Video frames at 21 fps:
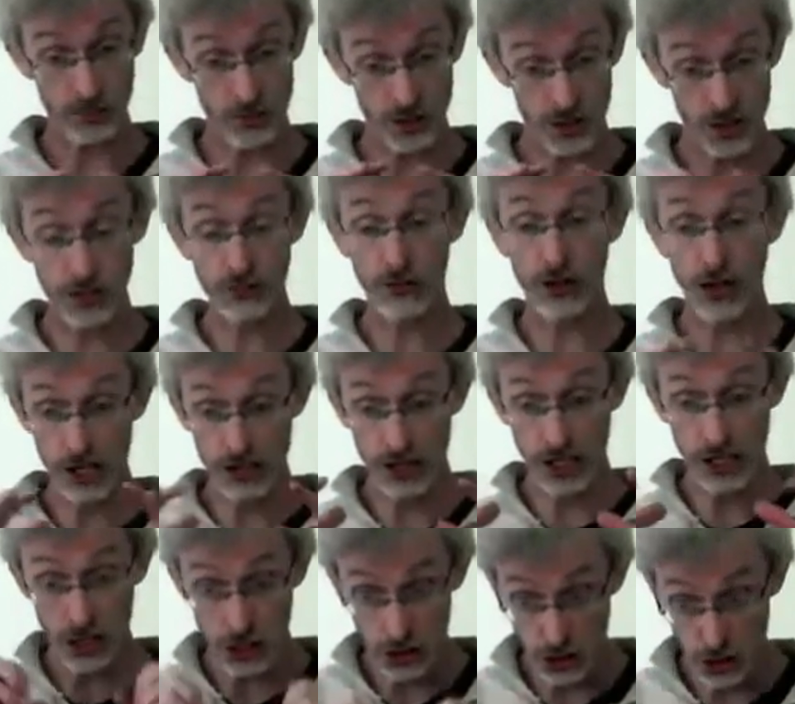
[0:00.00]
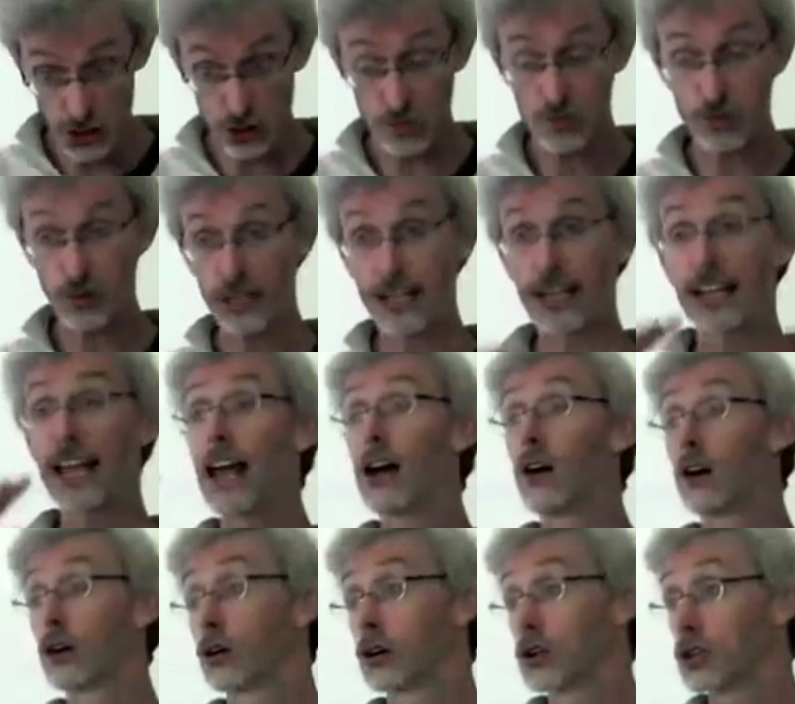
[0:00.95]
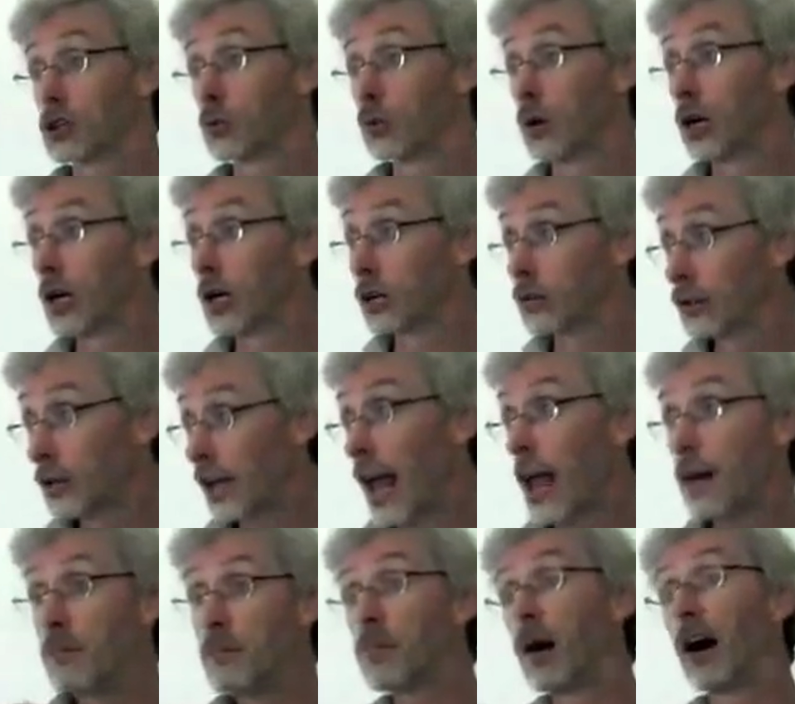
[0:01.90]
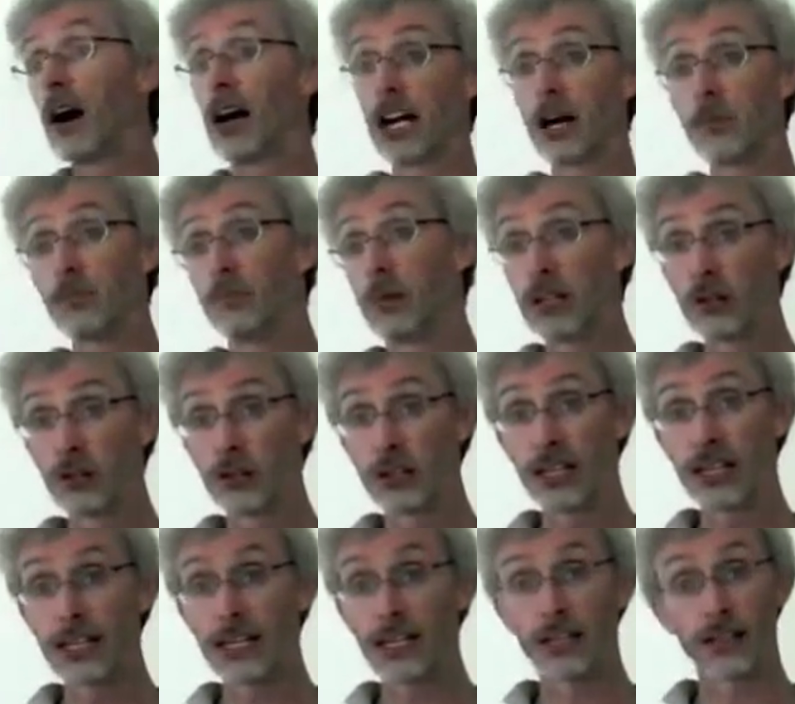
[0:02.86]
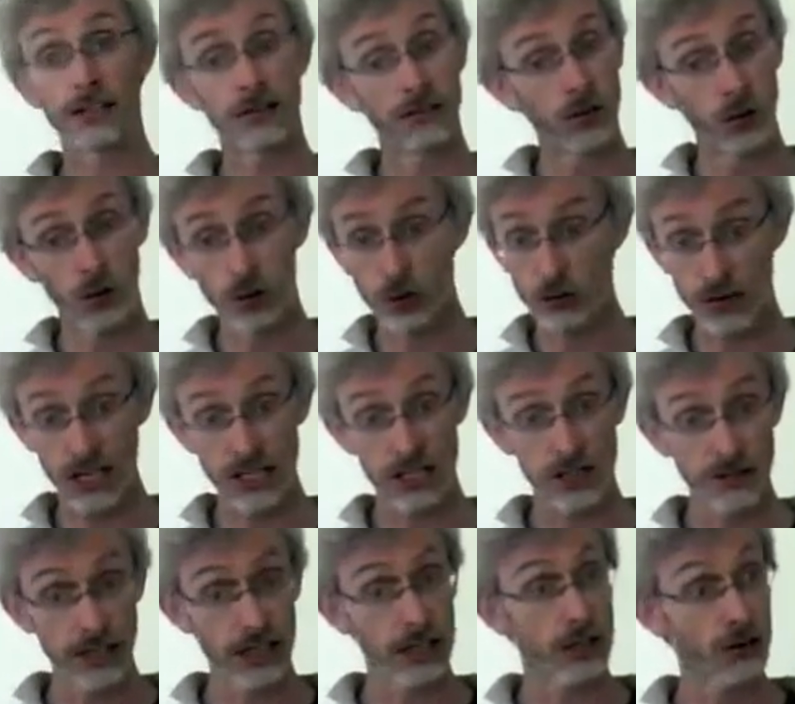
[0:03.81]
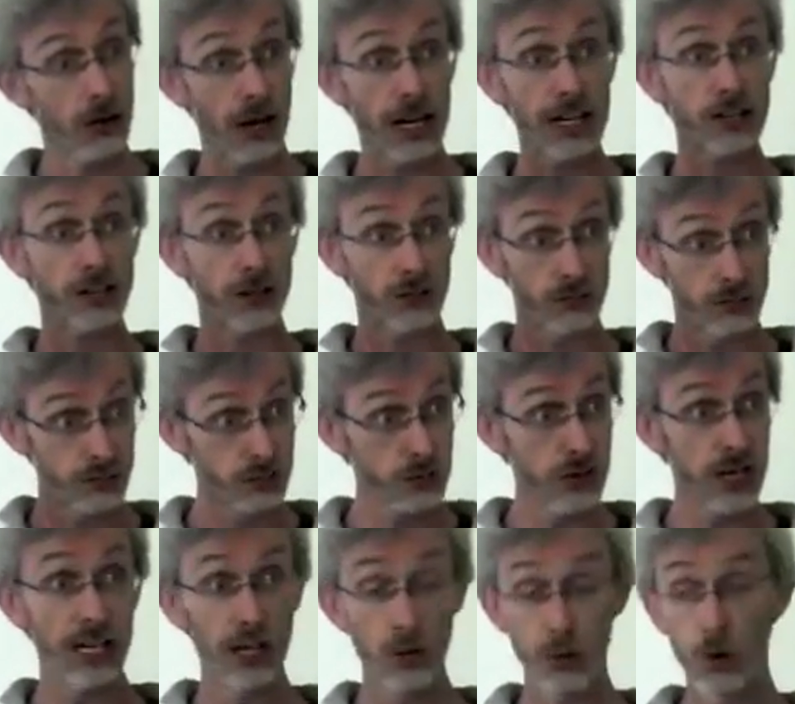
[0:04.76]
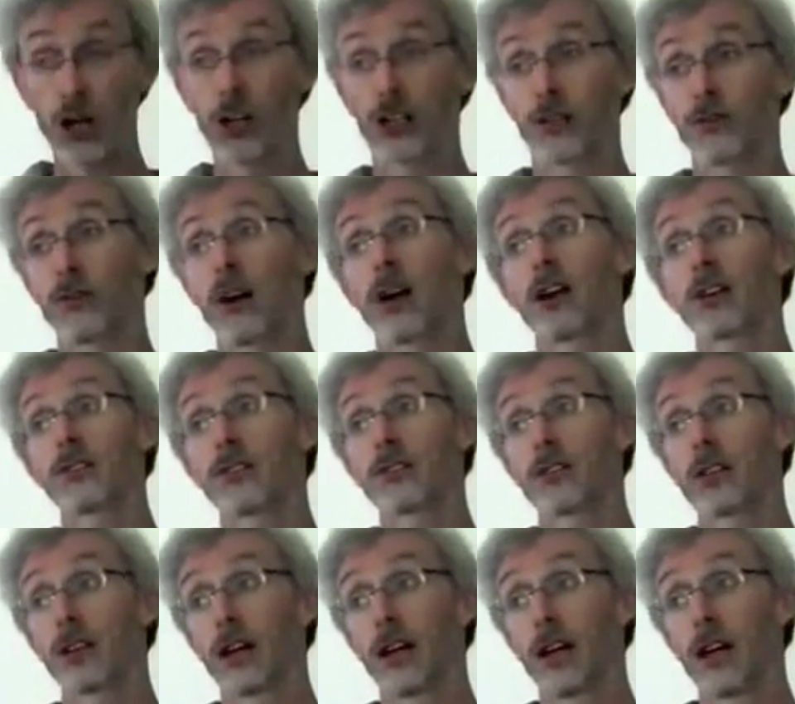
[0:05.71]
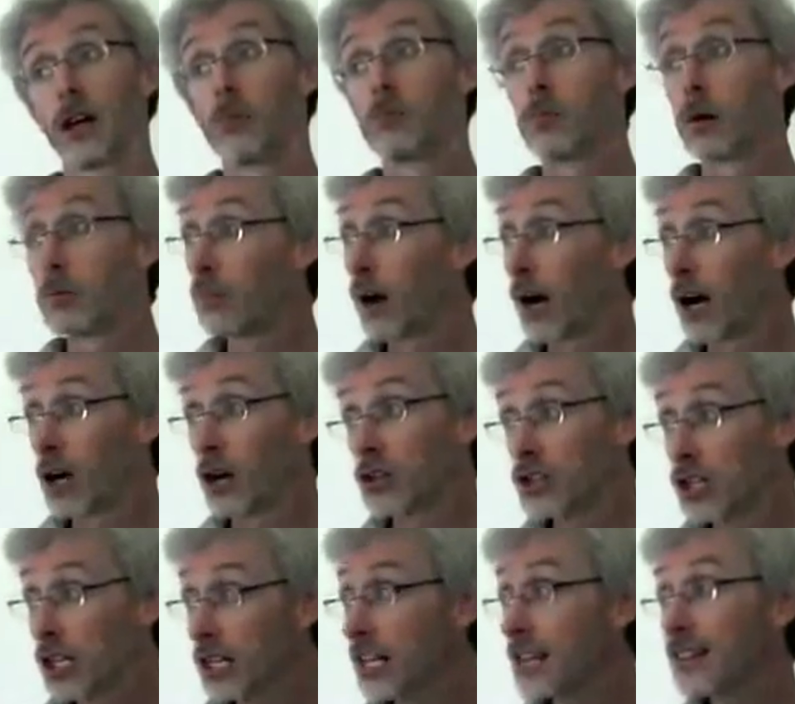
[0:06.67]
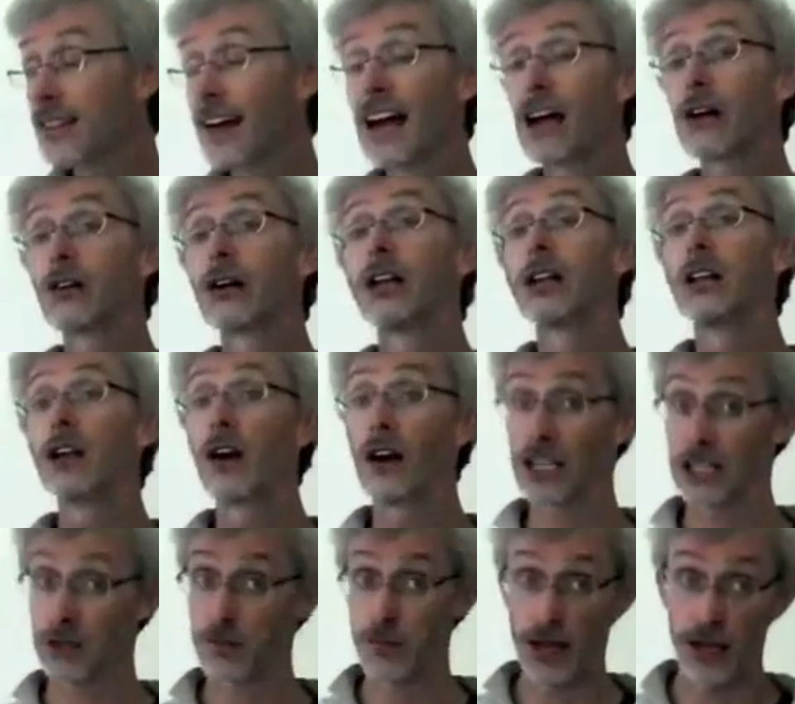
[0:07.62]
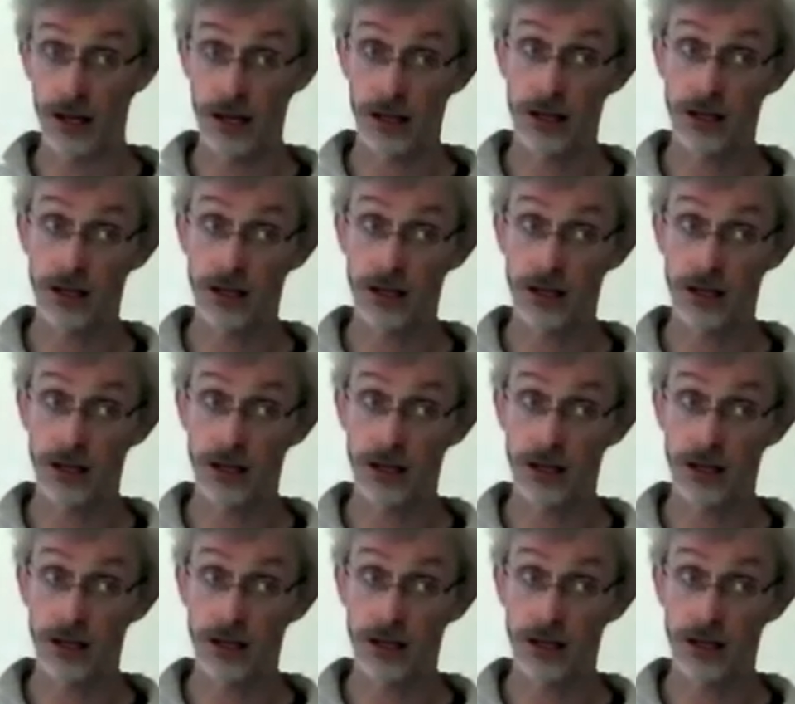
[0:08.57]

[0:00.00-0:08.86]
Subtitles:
civilization spreading out across the world and empire building and all the rest of it, grains have really worked for us. But biologically they are a nightmare